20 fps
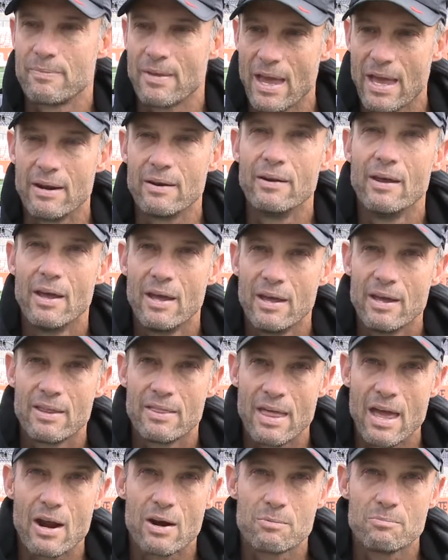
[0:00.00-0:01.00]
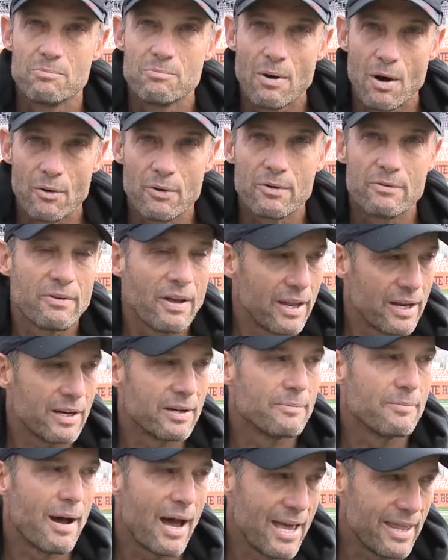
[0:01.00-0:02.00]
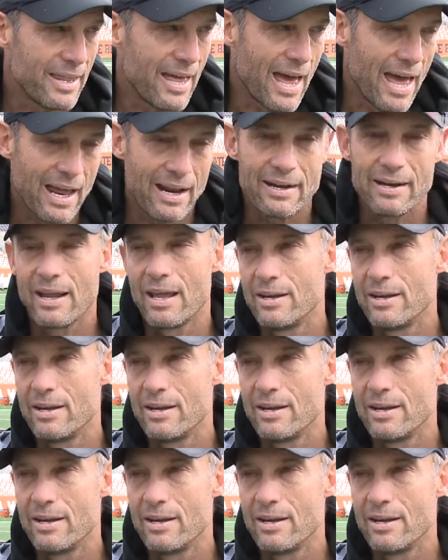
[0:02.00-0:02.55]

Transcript: and they are motivated by that.